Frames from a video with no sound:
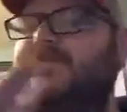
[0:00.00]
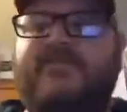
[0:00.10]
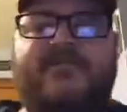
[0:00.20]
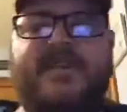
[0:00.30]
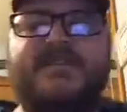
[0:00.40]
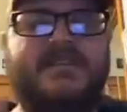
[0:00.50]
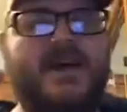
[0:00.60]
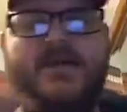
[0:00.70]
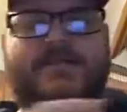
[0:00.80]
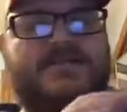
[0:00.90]
fix it
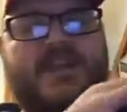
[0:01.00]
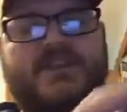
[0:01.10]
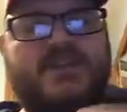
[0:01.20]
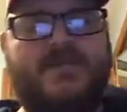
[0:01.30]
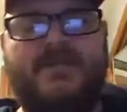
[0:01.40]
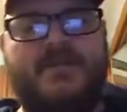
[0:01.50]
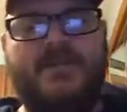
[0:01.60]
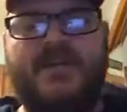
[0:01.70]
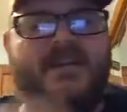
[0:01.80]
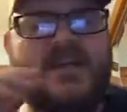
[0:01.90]
up, change it up a little
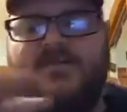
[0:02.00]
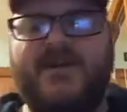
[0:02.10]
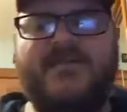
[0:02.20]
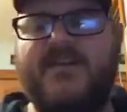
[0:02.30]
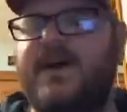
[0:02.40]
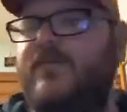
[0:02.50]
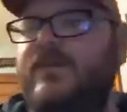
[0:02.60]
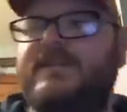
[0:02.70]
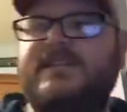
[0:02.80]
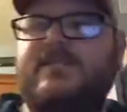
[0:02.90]
bit, let it run for a couple
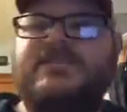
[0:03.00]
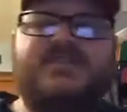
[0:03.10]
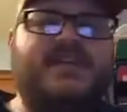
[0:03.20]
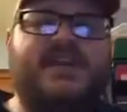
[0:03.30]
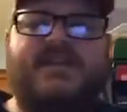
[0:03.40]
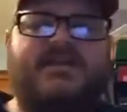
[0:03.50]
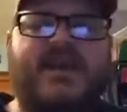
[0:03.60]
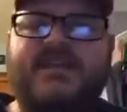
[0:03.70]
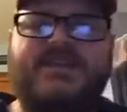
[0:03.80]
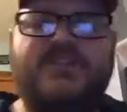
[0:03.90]
weeks, see what you're getting. Okay,
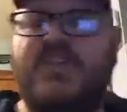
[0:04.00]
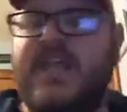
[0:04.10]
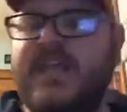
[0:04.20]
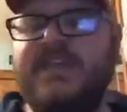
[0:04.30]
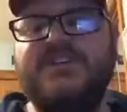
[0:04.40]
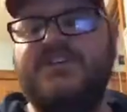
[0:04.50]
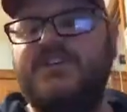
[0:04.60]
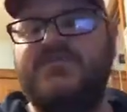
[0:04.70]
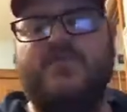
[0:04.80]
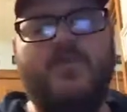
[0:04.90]
and then change
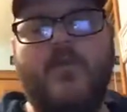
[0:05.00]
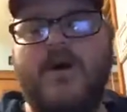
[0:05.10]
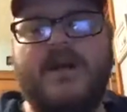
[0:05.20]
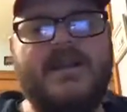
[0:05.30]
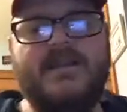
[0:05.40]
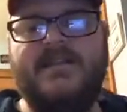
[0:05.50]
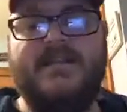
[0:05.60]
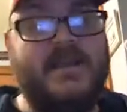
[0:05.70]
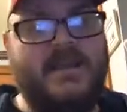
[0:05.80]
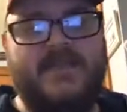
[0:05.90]
just one
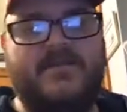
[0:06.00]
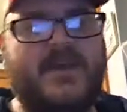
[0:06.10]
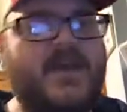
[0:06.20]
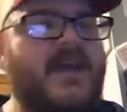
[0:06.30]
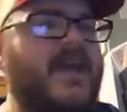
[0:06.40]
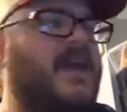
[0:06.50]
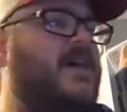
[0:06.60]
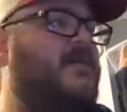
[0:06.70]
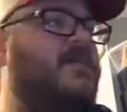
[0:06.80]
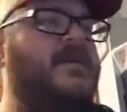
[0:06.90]
thing. Okay,
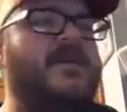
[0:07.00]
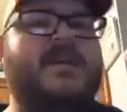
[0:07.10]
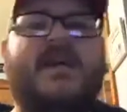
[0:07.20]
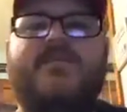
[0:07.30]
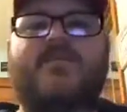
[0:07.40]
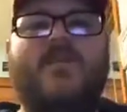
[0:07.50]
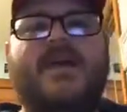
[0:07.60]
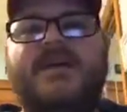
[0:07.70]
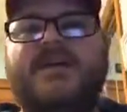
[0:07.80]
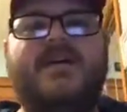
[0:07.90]
maybe
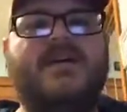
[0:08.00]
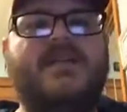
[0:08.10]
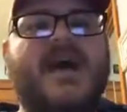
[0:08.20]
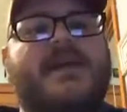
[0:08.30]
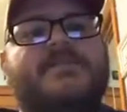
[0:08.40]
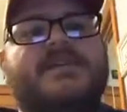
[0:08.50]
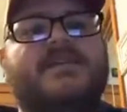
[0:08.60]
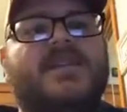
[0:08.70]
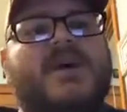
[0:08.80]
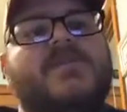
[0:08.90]
when the opt-in
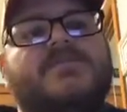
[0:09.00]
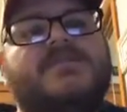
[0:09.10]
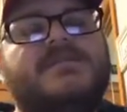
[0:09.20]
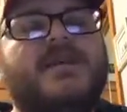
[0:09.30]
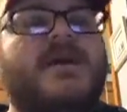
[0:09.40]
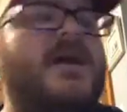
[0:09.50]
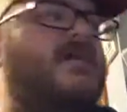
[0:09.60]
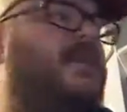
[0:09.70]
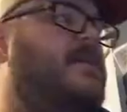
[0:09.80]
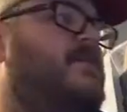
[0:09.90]
loads,
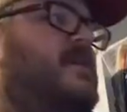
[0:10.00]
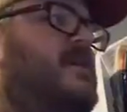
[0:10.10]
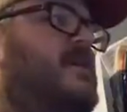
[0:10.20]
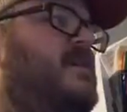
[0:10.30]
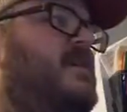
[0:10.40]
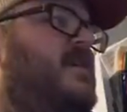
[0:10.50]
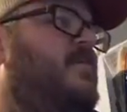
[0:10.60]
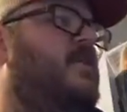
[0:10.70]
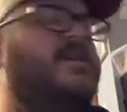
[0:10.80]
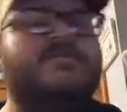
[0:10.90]
maybe
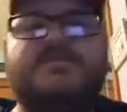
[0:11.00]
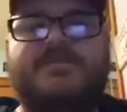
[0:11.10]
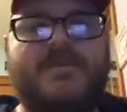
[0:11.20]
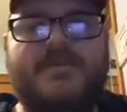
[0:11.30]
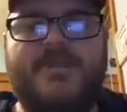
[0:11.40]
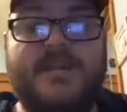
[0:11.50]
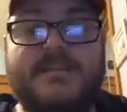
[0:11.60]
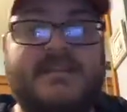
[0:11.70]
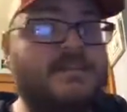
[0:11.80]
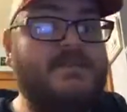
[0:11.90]
what your submit button
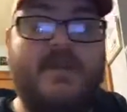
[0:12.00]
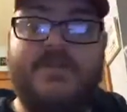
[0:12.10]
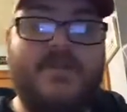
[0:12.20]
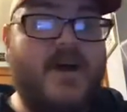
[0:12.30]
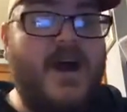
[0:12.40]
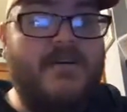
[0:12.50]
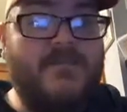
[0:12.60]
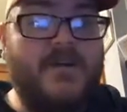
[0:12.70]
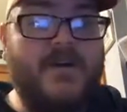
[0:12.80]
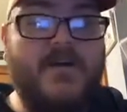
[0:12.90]
says, maybe your
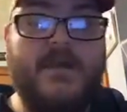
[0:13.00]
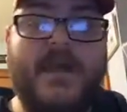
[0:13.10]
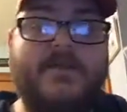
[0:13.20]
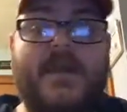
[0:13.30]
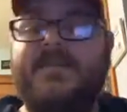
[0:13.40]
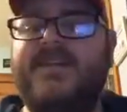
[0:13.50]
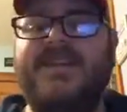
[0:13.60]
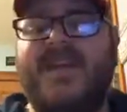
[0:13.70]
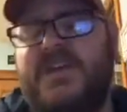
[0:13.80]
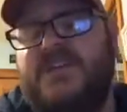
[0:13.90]
offer. Okay, maybe
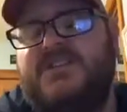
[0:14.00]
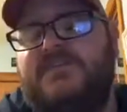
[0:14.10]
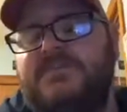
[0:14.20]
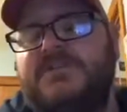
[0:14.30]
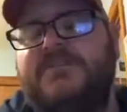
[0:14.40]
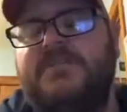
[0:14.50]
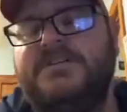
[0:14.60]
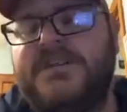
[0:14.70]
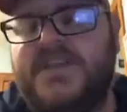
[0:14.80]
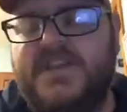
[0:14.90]
something as simple
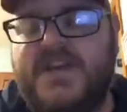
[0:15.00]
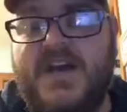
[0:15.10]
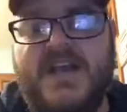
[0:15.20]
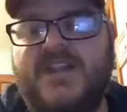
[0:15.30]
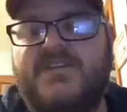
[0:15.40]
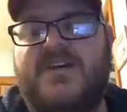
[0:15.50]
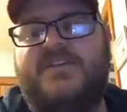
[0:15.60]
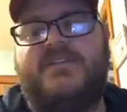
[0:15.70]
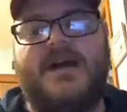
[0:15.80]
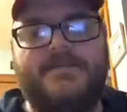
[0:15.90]
as the color on
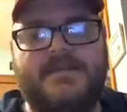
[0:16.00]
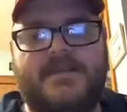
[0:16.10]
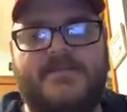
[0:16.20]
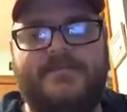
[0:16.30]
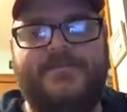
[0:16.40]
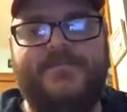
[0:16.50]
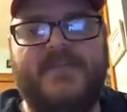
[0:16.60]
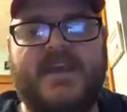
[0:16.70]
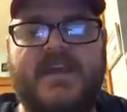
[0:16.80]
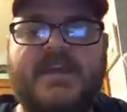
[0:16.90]
your opt-in.
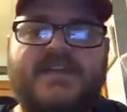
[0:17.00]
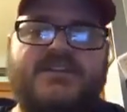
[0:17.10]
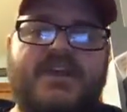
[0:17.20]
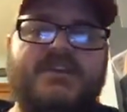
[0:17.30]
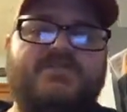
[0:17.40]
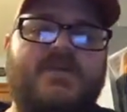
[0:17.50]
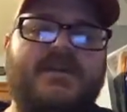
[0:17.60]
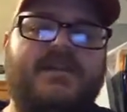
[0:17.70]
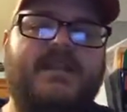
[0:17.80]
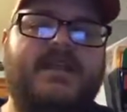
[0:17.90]
Okay, change
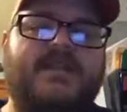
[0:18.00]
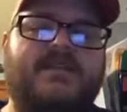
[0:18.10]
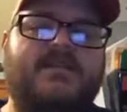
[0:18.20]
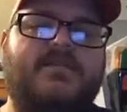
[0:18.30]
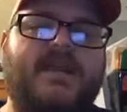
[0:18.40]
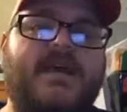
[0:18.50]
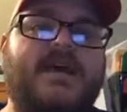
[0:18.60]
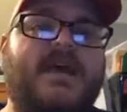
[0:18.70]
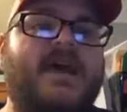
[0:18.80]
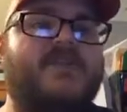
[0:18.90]
one thing. Okay,
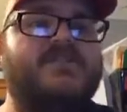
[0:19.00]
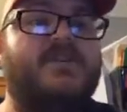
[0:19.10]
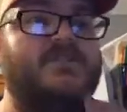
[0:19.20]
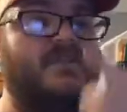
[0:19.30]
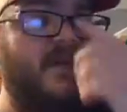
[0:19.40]
and there's also a